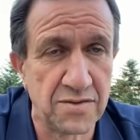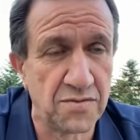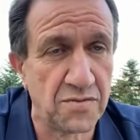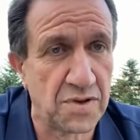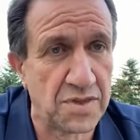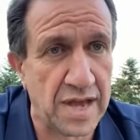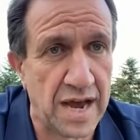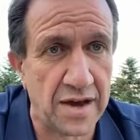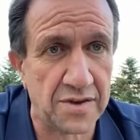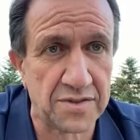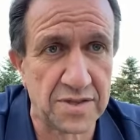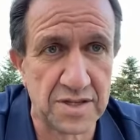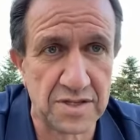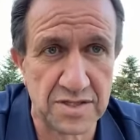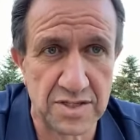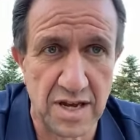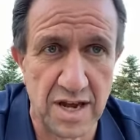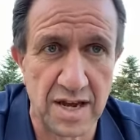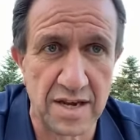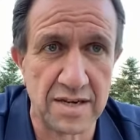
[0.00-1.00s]
without the
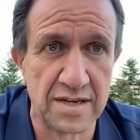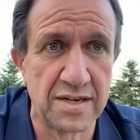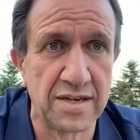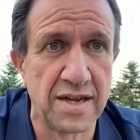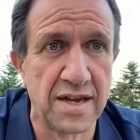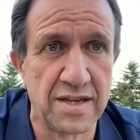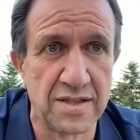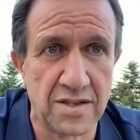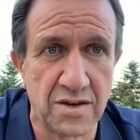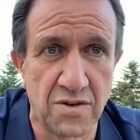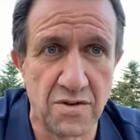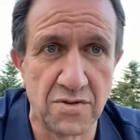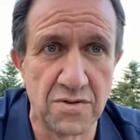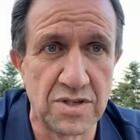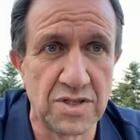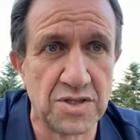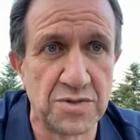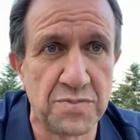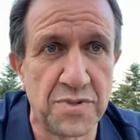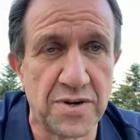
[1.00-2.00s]
Son and the
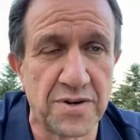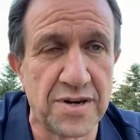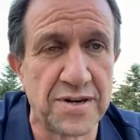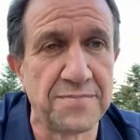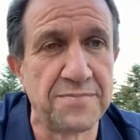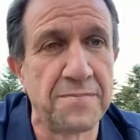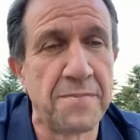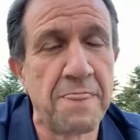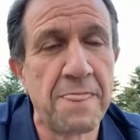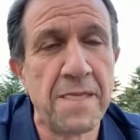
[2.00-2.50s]
Holy Spirit.